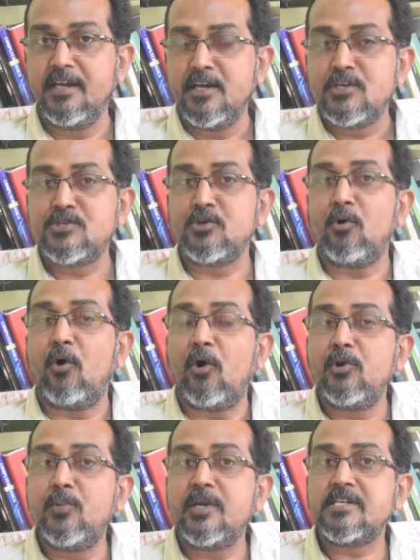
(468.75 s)
So
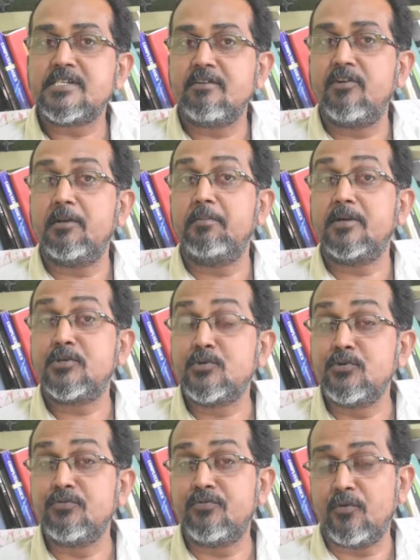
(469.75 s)
always develop a
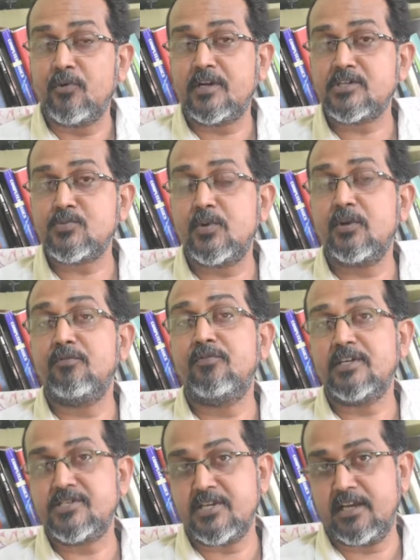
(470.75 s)
too focused way of
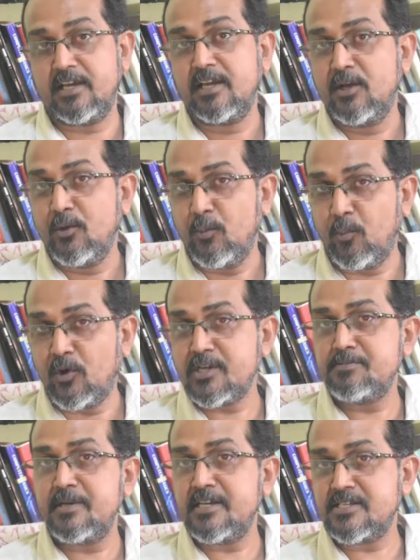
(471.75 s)
listening. What
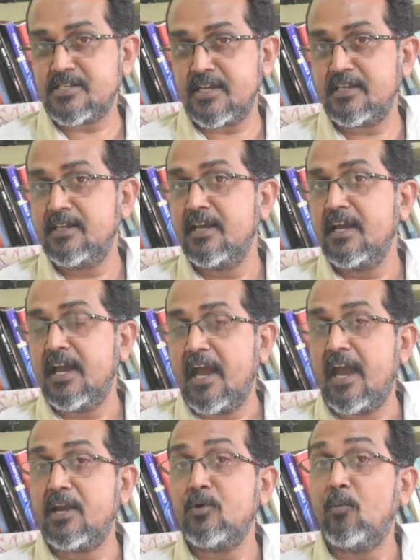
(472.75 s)
is being said
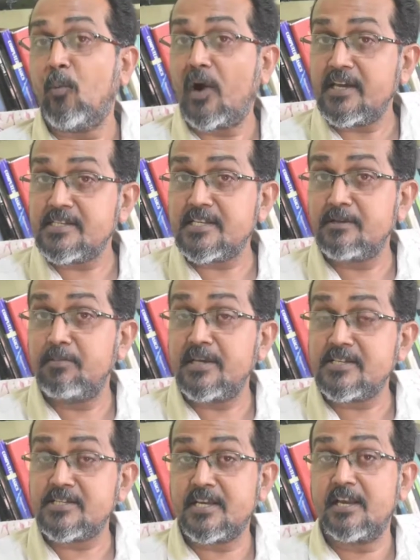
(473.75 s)
and why is it
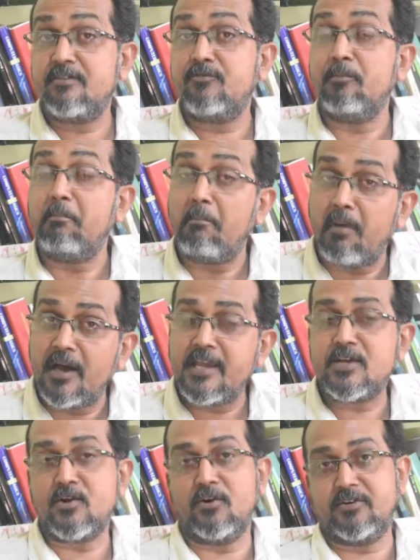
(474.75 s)
being said from
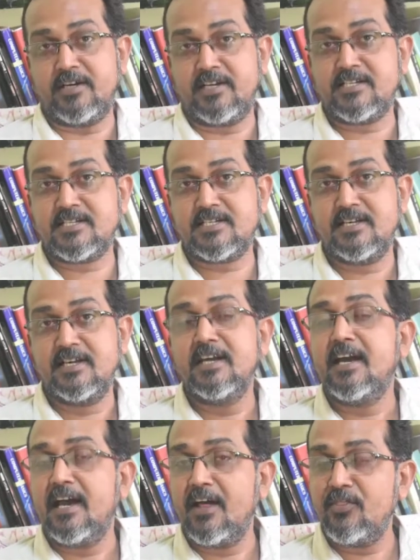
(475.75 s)
my context,
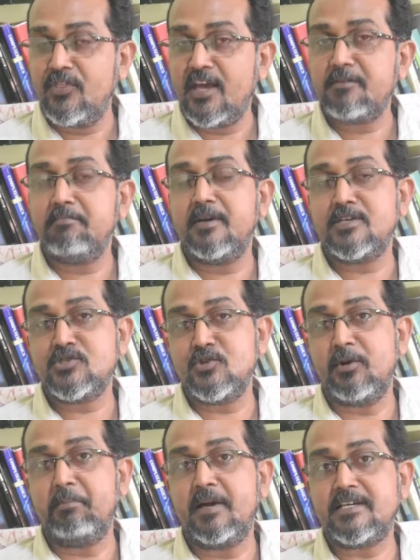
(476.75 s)
and that makes
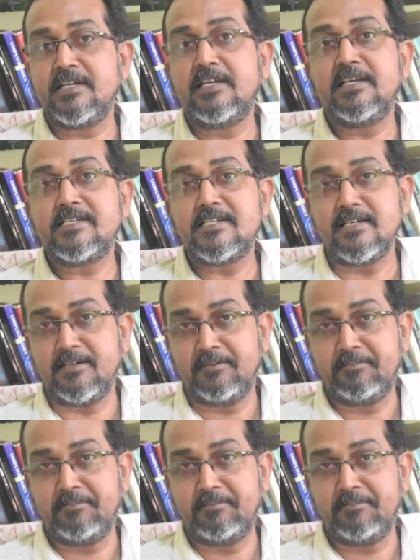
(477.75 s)
you a better listener.